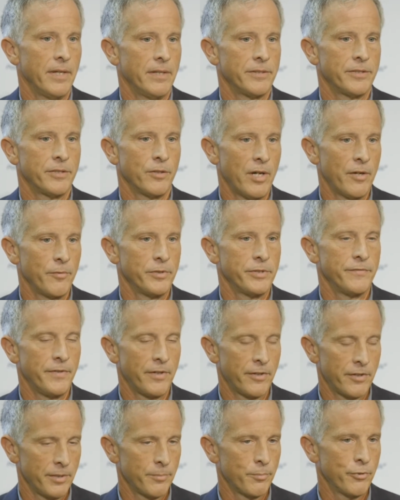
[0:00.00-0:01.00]
So I was
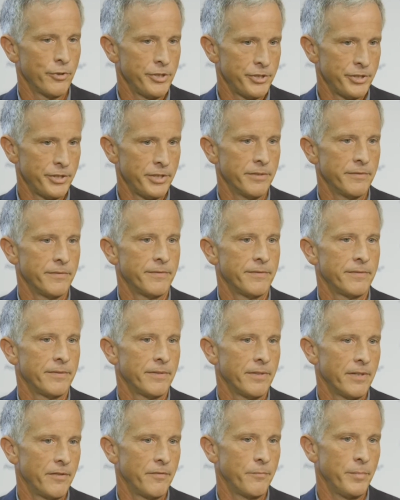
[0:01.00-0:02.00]
very appreciative
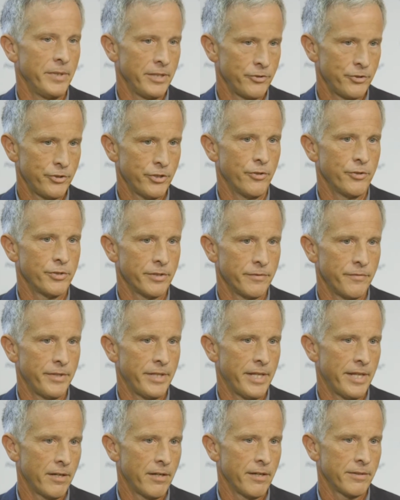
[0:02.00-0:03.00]
of being chosen for
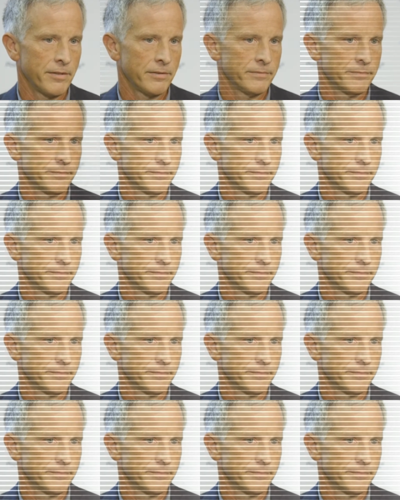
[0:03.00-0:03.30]
that honor.